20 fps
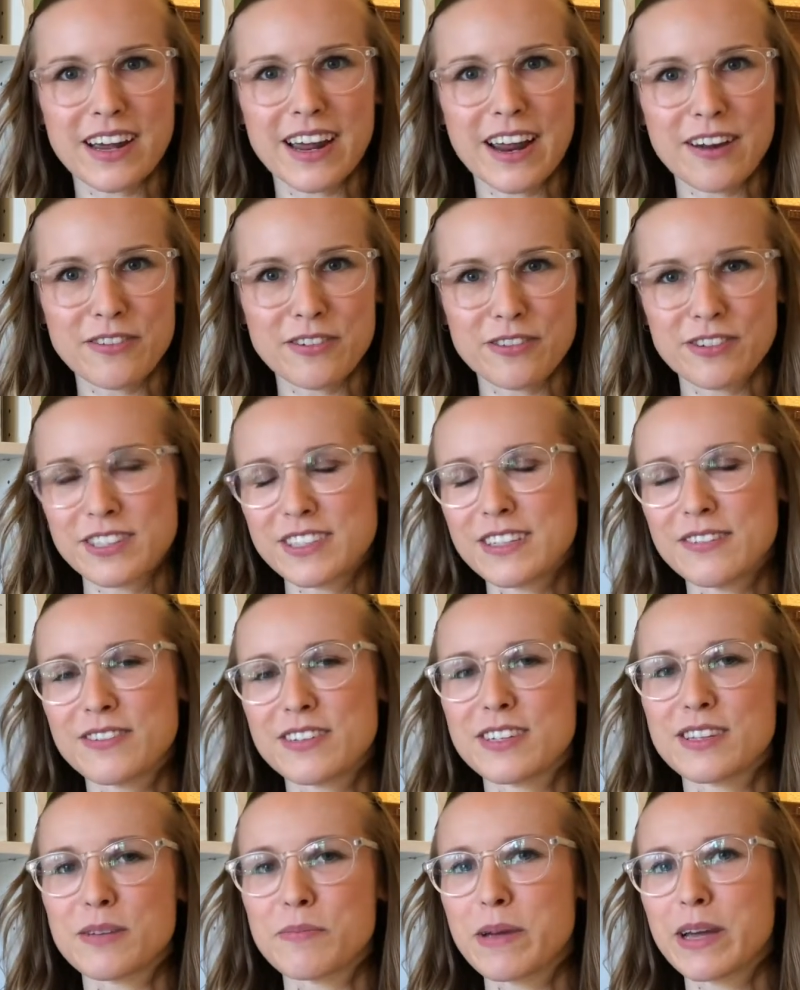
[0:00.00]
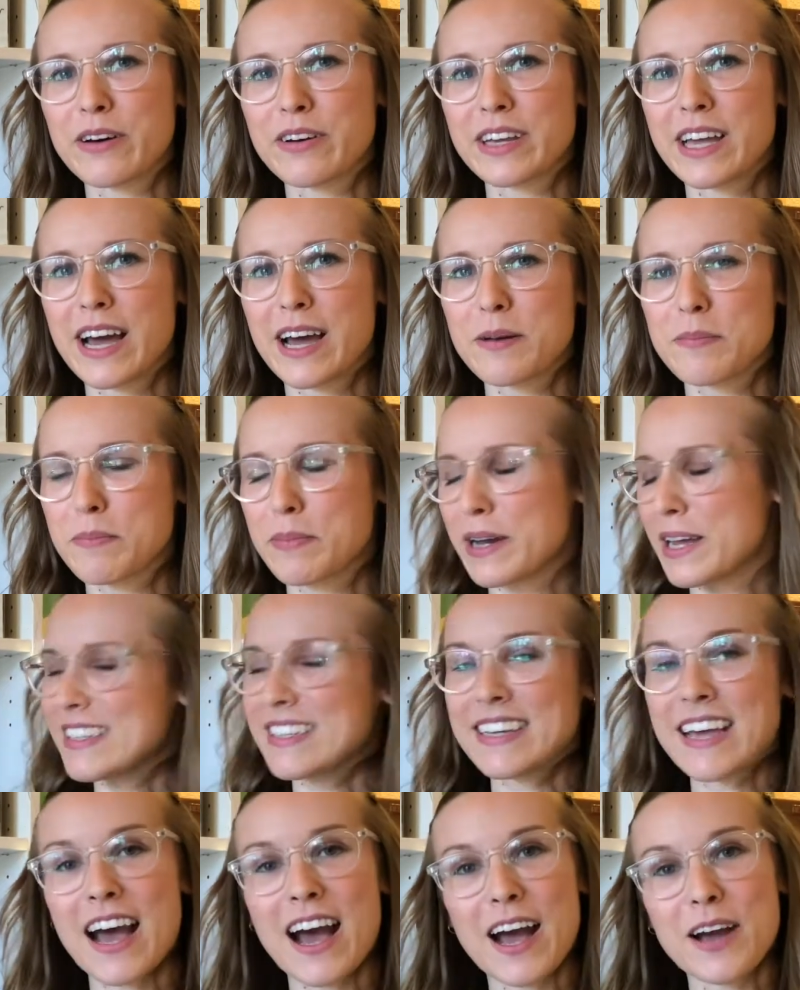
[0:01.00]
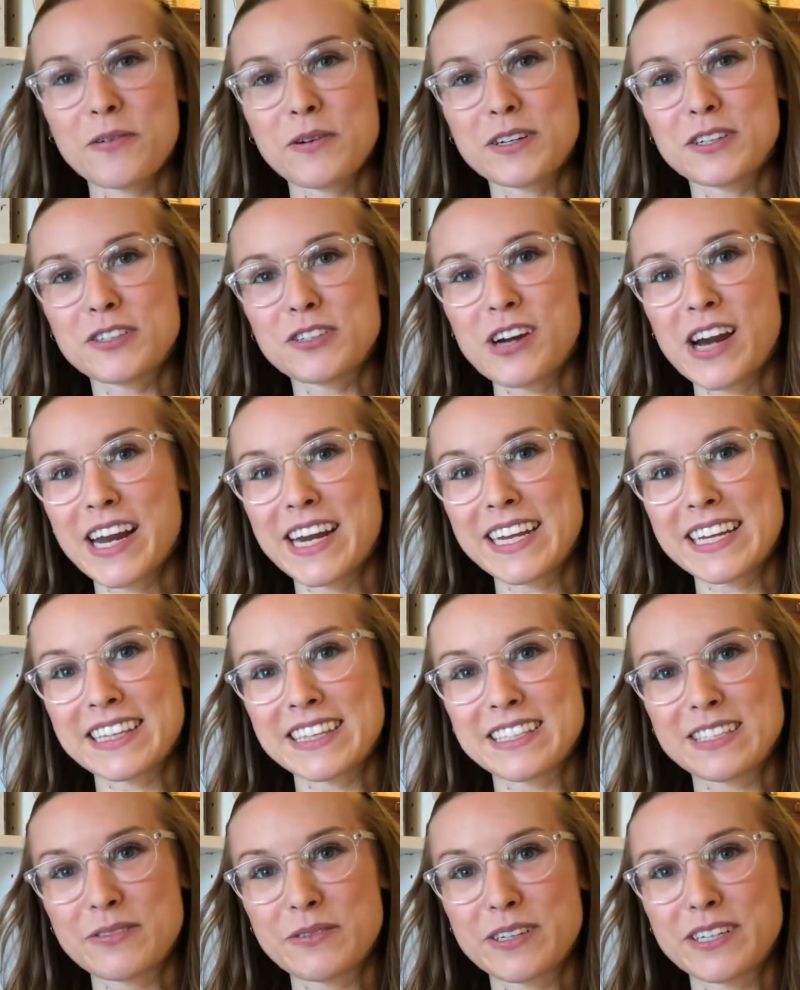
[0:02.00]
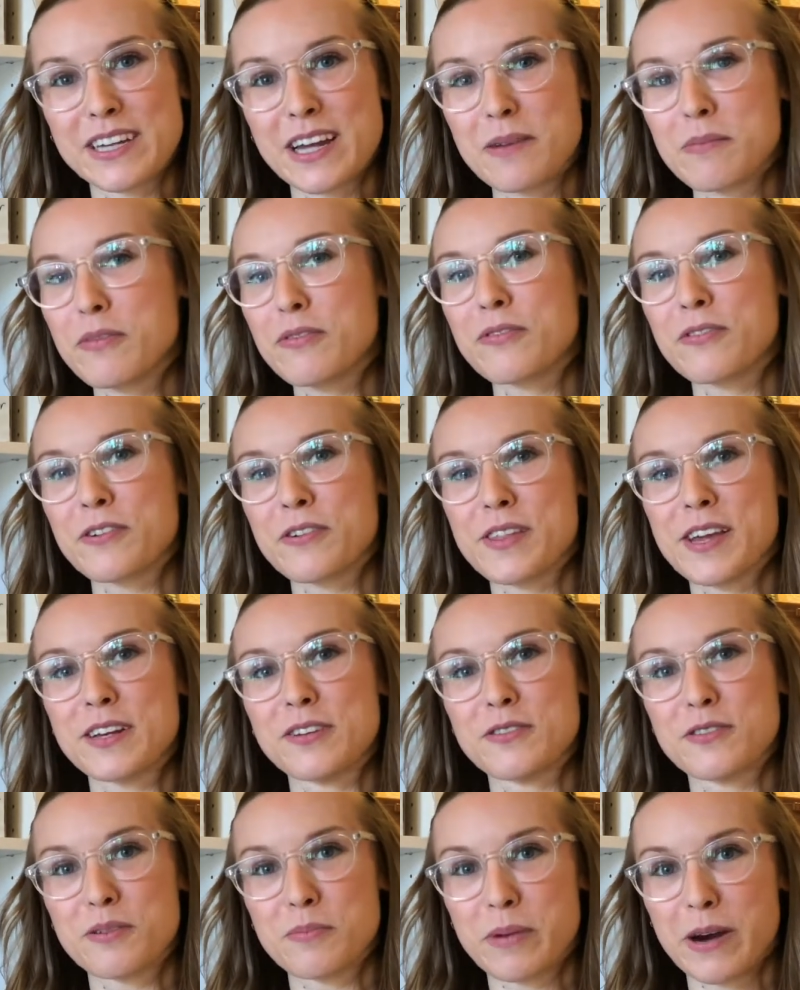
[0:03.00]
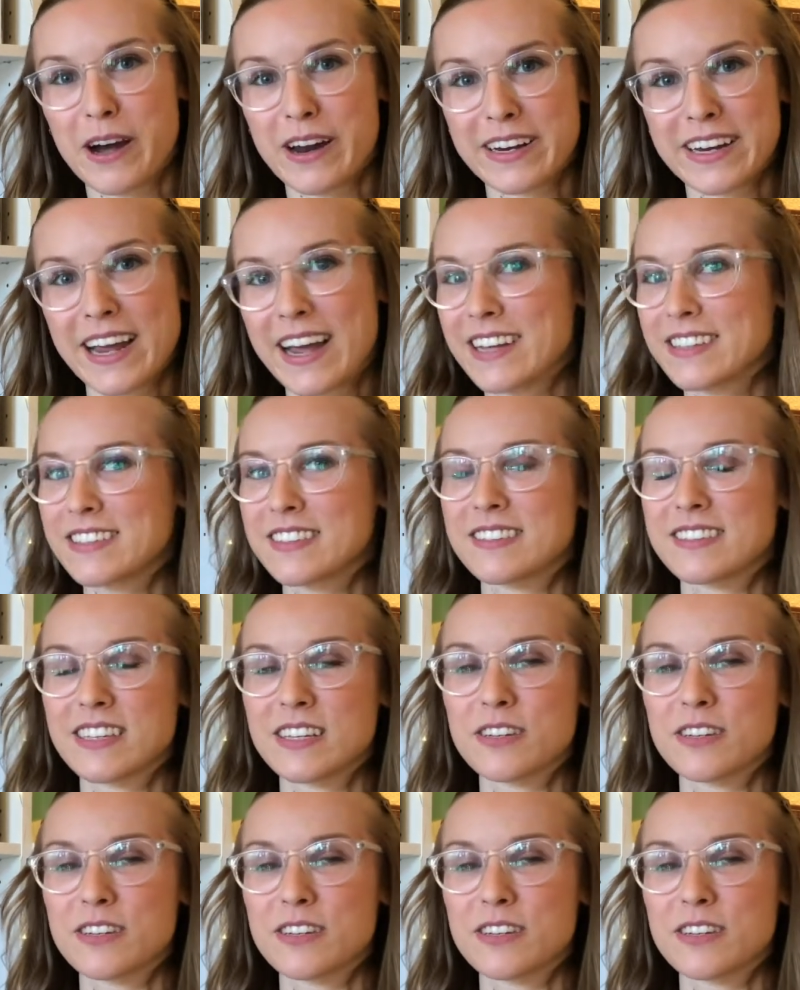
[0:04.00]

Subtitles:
I haven't received it in the mail yet, but yeah, I want to try and get this one done before they do the podcast because they